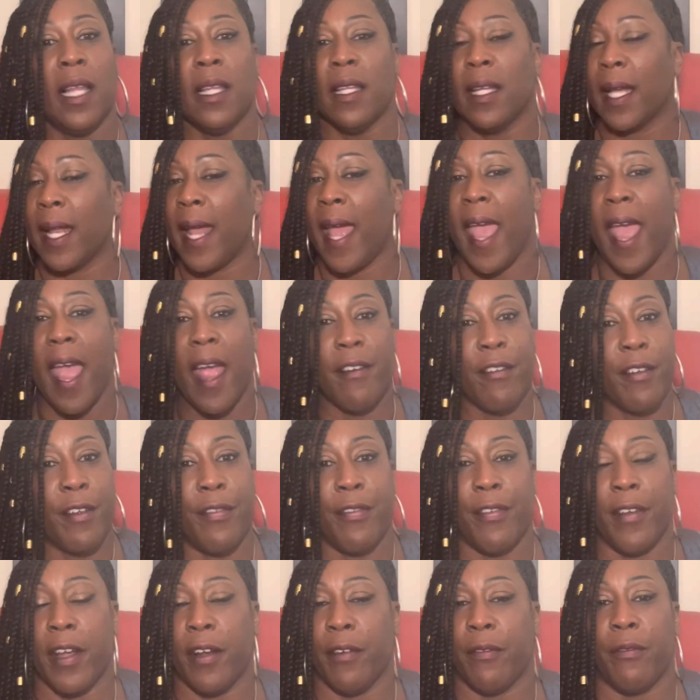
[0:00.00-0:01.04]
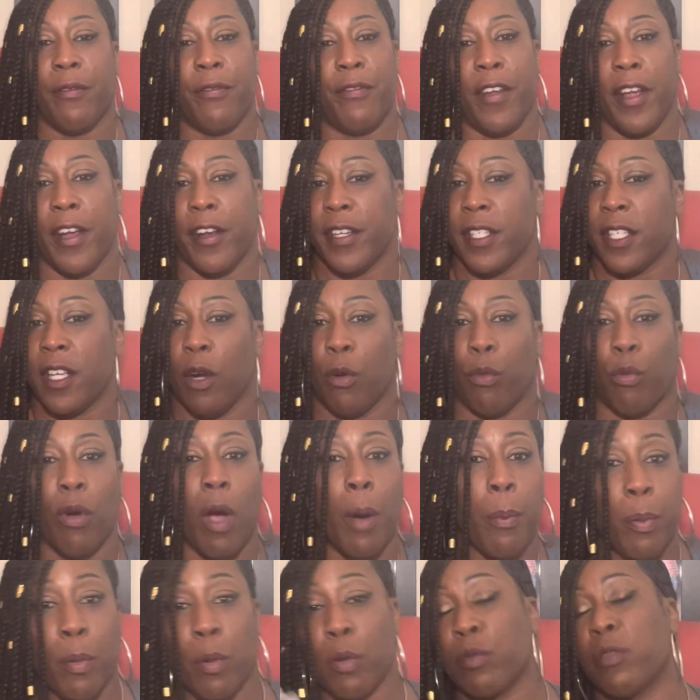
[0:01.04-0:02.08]
Look at every fairy tale.
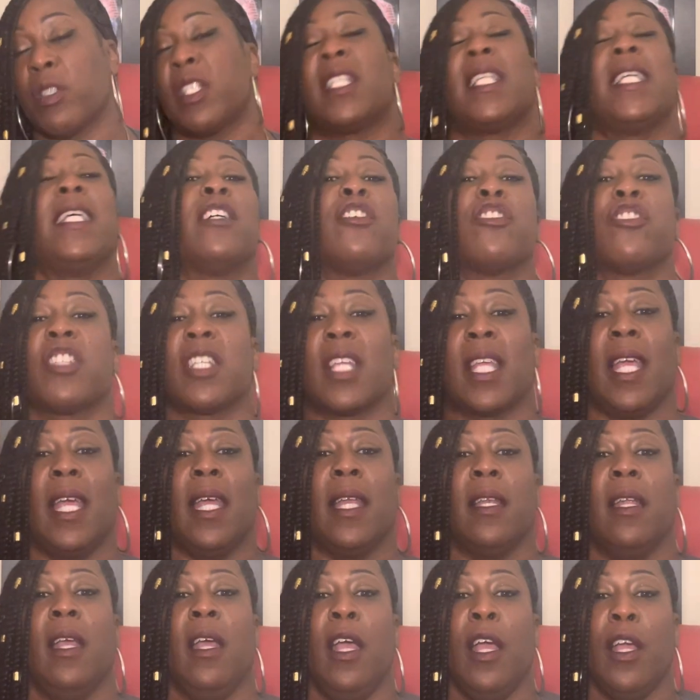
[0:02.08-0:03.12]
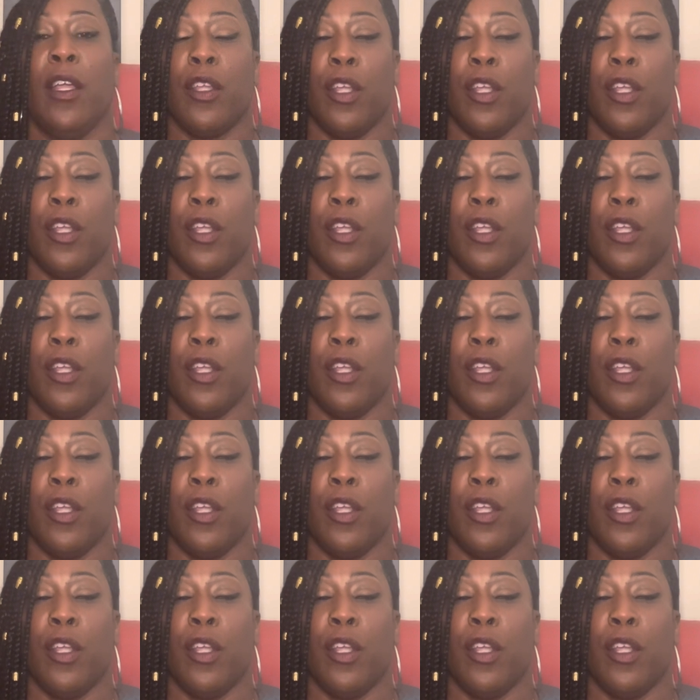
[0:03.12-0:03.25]
Rumpelstiltskin,